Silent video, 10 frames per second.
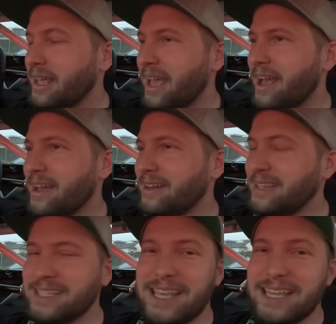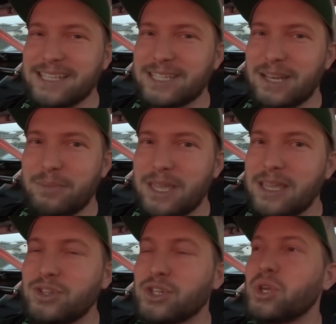And this thing is going to
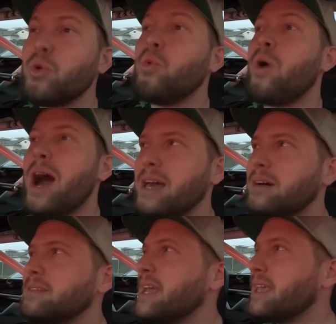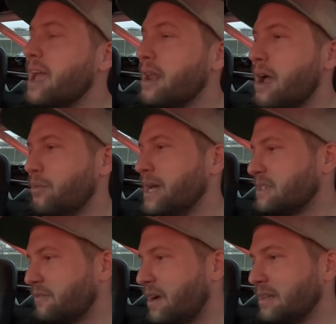be just wild. I cannot
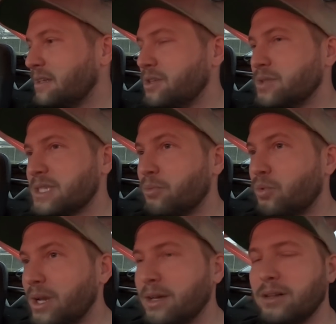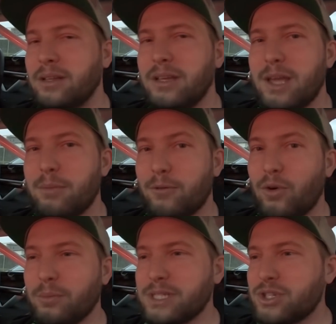wait to finally do some real
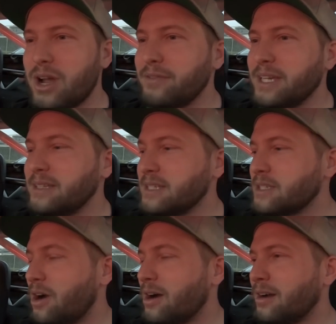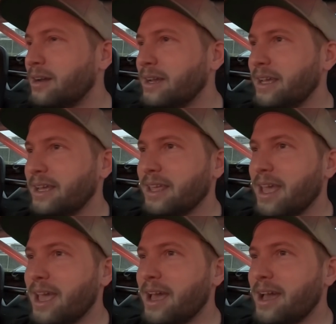performance driving in this car,
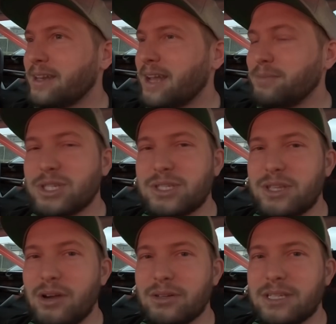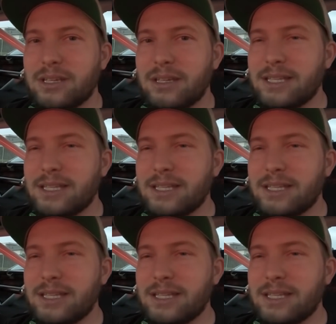and I'm just stoked.